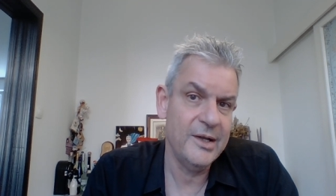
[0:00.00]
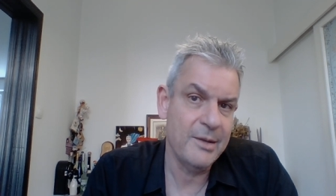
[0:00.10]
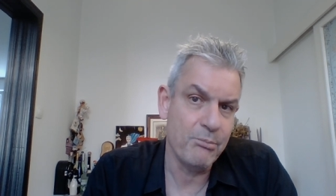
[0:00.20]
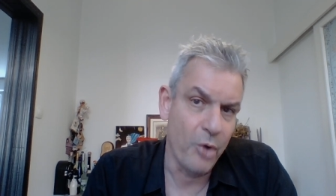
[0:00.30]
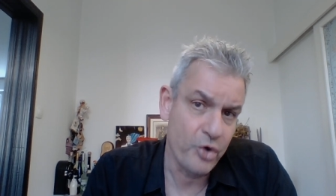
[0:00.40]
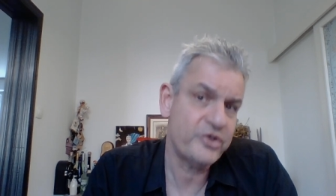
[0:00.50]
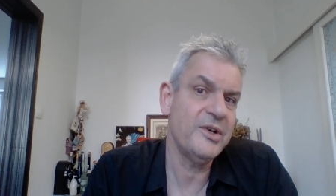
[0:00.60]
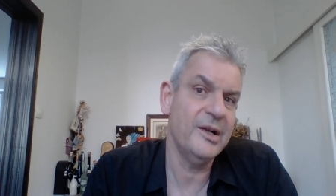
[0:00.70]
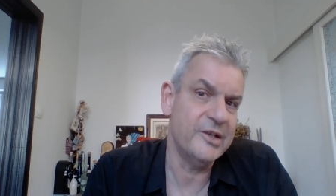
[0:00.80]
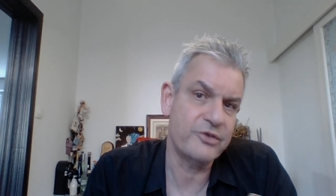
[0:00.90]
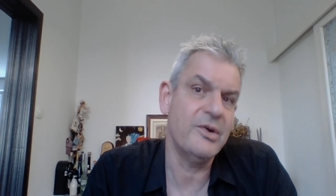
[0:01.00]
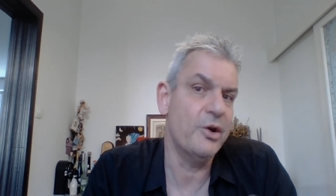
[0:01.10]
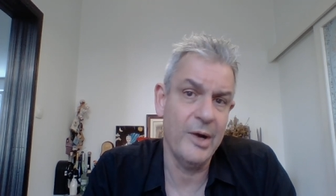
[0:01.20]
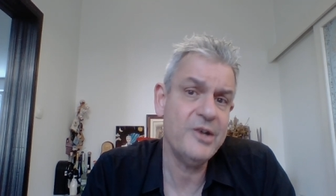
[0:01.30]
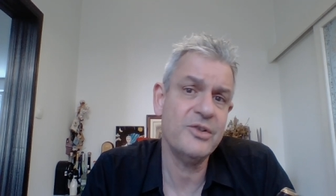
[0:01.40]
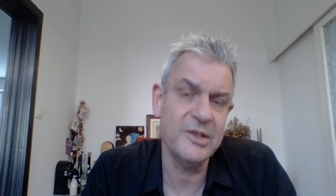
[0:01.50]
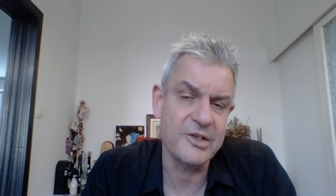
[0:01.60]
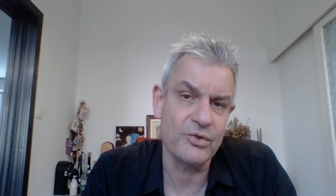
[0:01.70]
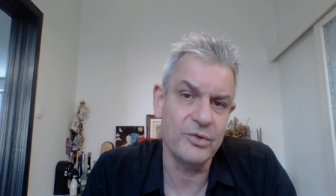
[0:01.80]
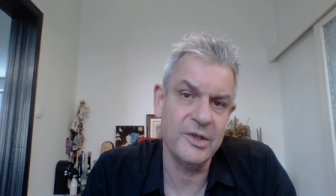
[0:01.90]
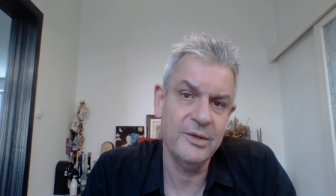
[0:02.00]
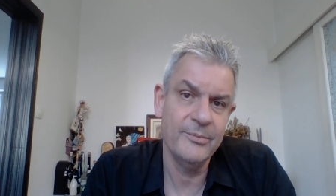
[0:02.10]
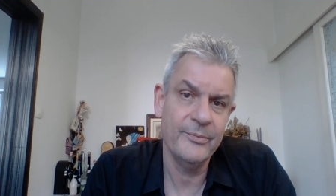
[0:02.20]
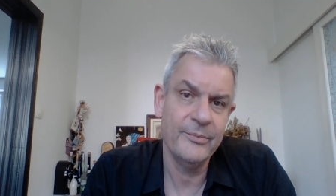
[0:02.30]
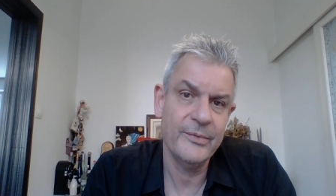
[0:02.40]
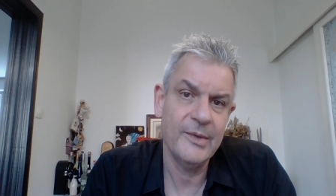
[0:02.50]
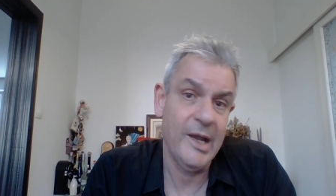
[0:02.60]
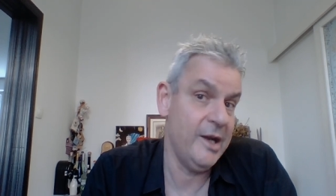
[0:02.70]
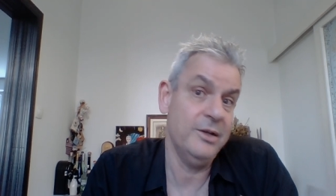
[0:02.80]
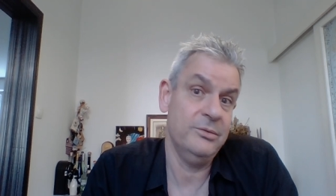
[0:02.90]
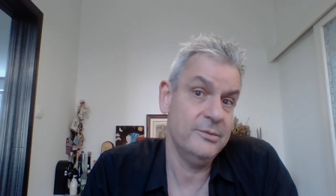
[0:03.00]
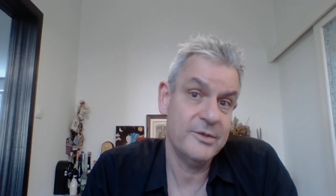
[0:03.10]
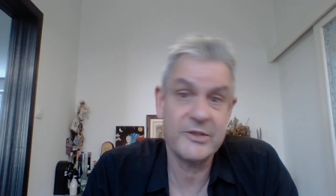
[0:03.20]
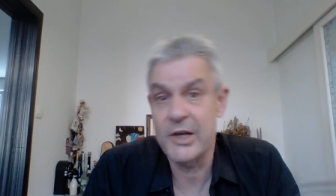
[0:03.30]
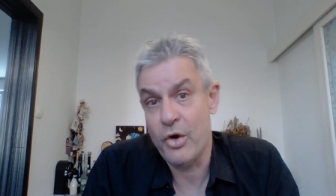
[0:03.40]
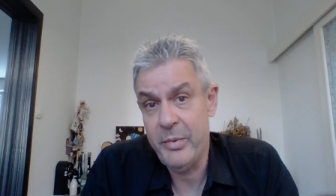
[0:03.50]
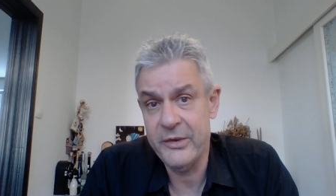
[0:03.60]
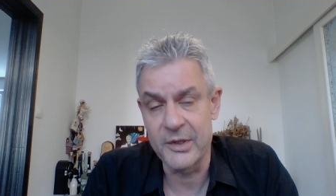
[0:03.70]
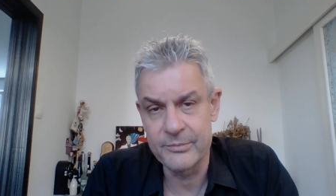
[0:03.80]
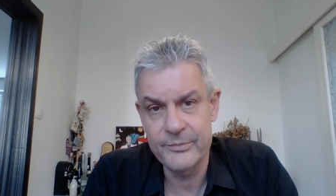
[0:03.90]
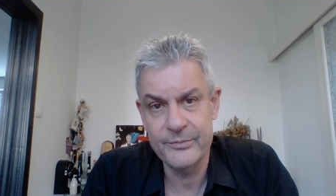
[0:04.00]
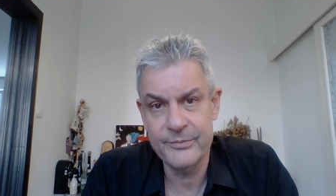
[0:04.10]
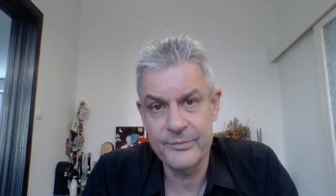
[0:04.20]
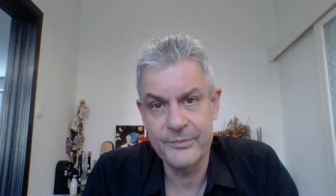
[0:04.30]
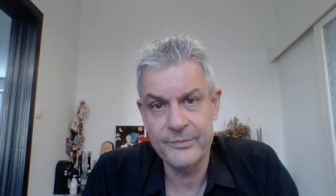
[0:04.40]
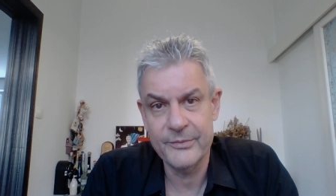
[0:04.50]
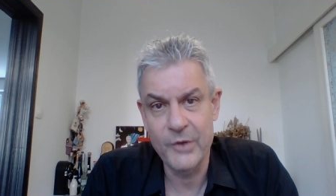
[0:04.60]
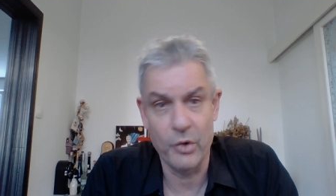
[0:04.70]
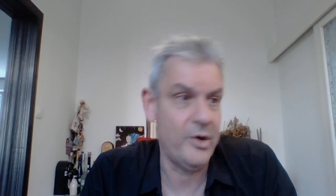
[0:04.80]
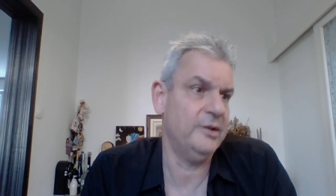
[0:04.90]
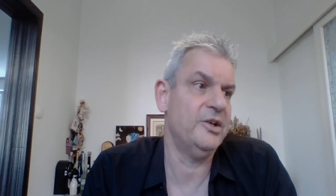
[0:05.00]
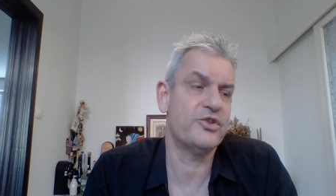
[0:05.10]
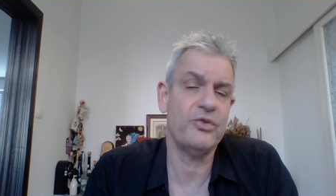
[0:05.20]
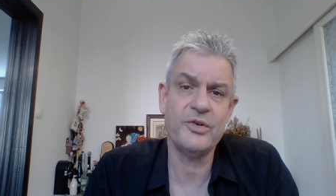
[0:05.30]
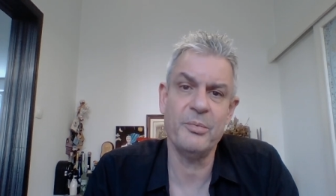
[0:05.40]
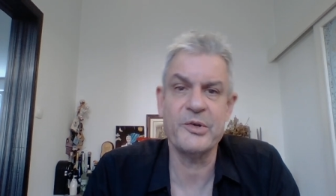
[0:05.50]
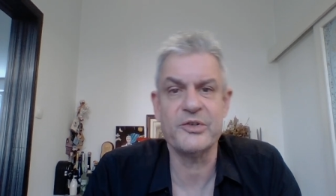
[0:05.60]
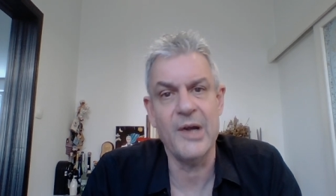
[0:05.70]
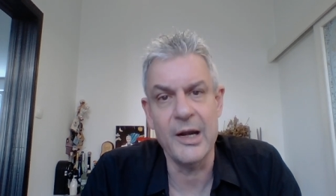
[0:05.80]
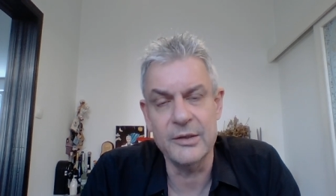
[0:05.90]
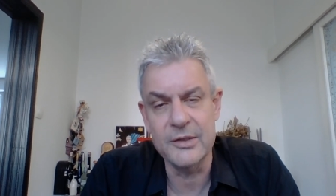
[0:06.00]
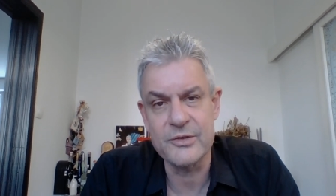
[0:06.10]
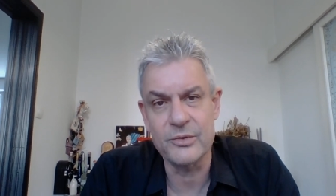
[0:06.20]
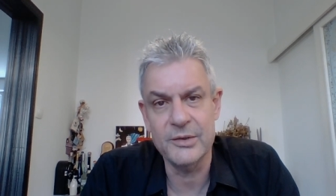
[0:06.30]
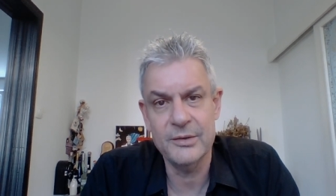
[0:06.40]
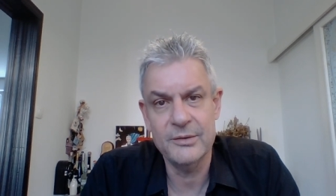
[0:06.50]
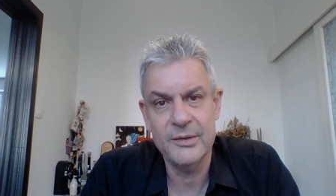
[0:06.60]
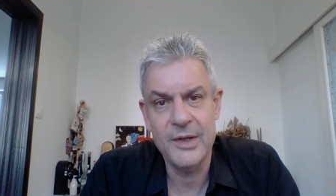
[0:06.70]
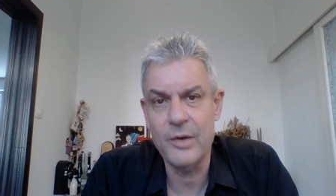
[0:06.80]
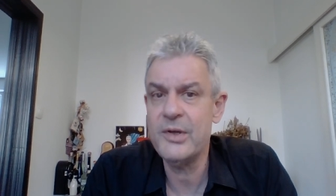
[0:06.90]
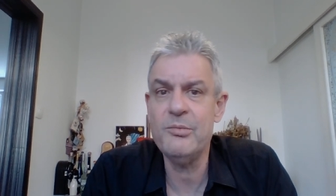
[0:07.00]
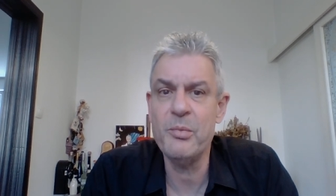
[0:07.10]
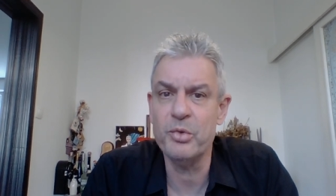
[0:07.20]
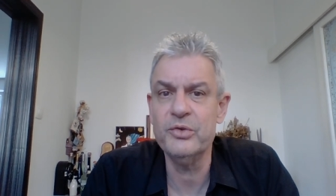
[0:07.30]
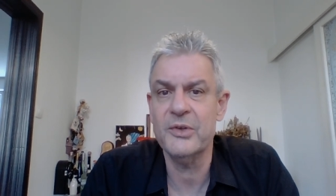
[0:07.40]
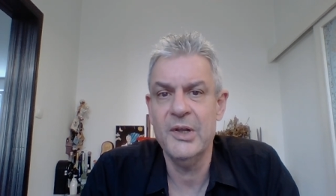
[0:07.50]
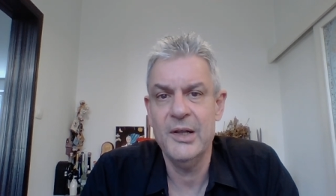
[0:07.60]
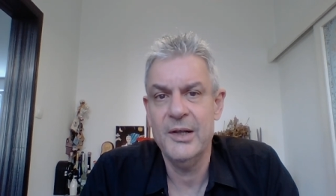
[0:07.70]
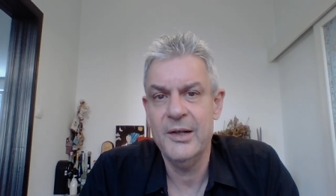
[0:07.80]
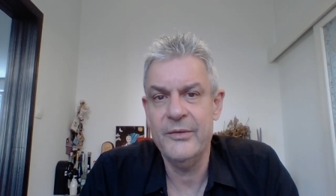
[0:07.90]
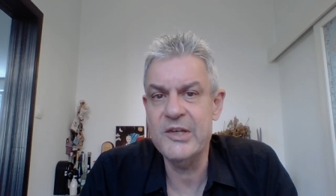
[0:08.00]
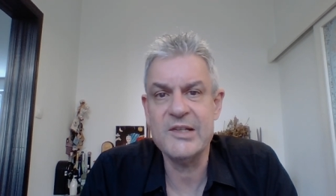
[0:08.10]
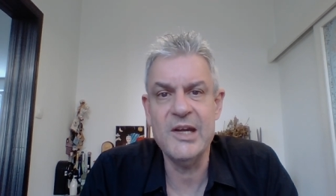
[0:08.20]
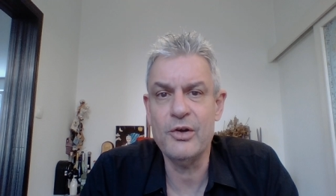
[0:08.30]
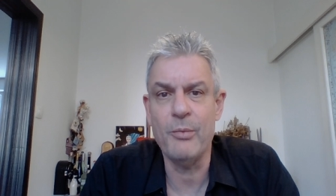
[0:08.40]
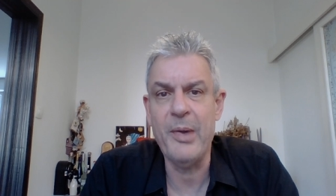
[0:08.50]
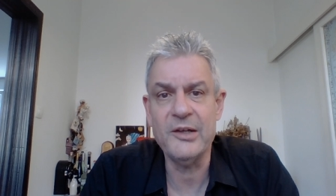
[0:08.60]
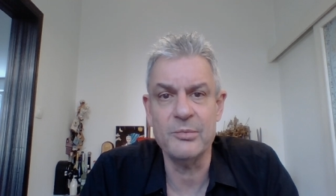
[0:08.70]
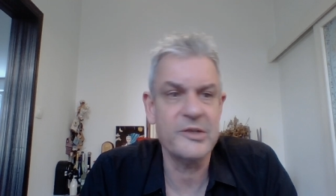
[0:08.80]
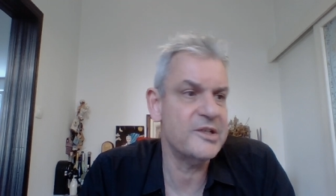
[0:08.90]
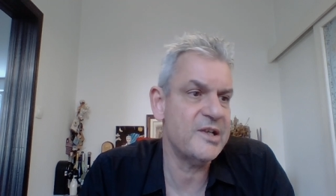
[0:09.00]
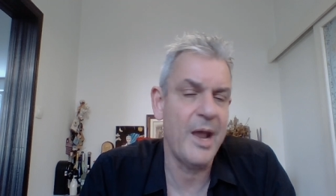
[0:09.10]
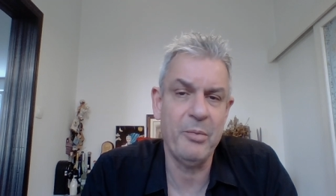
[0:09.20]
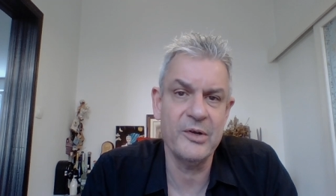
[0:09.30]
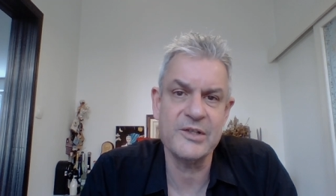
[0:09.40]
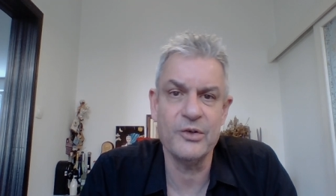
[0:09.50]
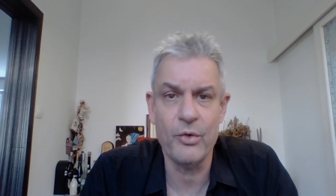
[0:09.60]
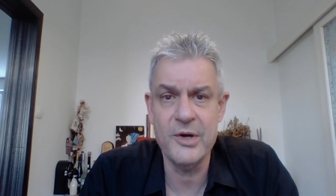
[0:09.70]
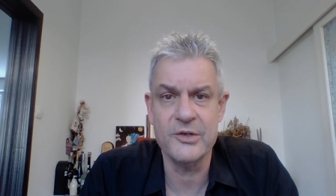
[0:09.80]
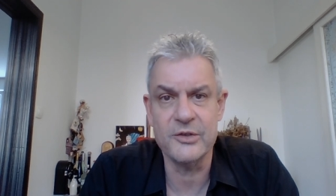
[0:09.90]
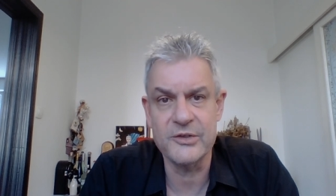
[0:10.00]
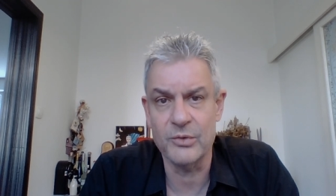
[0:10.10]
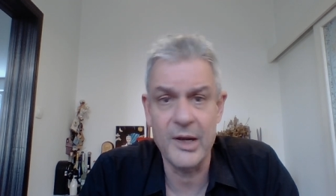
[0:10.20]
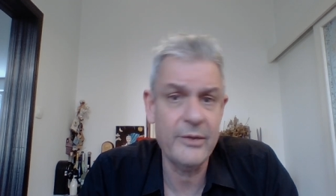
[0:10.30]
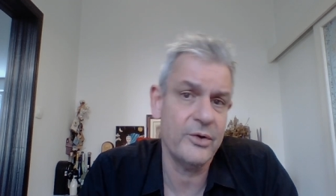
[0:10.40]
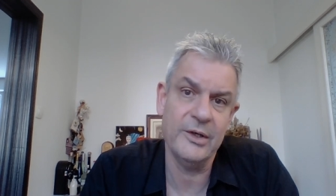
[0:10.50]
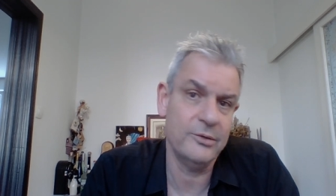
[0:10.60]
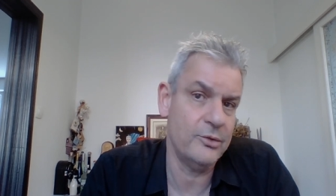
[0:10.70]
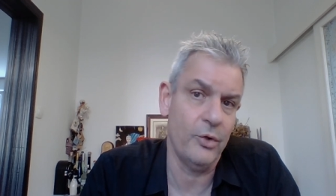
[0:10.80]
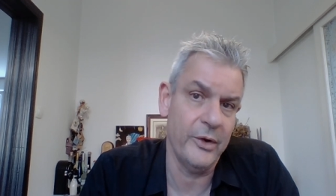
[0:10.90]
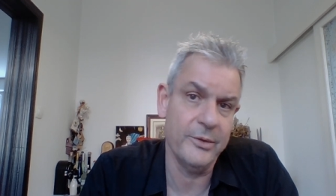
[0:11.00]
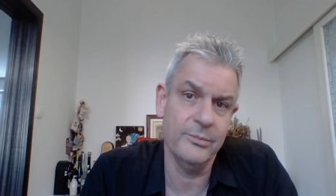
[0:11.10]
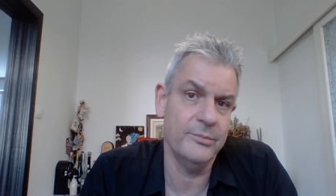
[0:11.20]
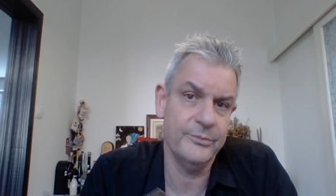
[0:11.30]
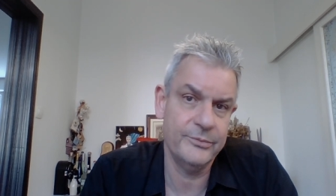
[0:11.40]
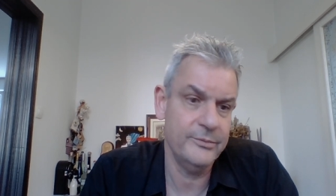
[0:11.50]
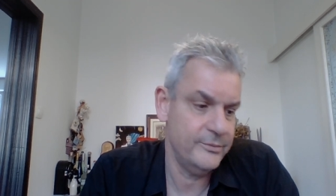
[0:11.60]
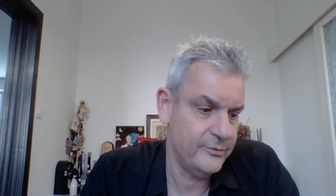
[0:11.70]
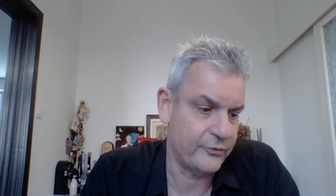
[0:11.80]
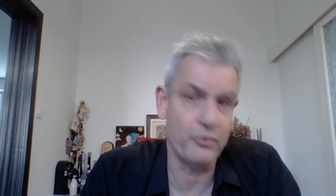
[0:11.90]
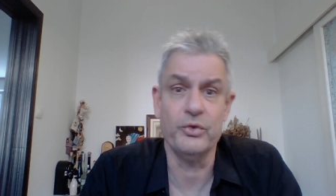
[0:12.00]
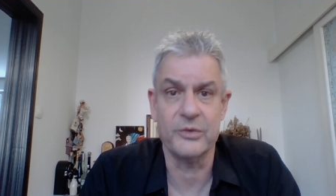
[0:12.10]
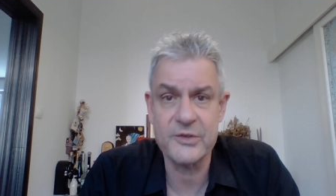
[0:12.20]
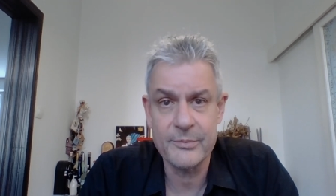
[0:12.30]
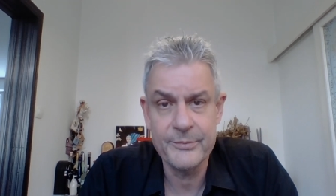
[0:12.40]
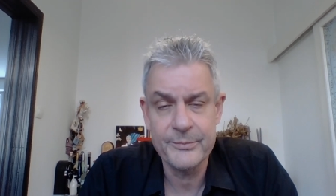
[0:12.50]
emotional dysregulation disorder and psychopathy or antisocial personality disorder? How can we put these incompatibles, these apples and oranges, together and call them fruits?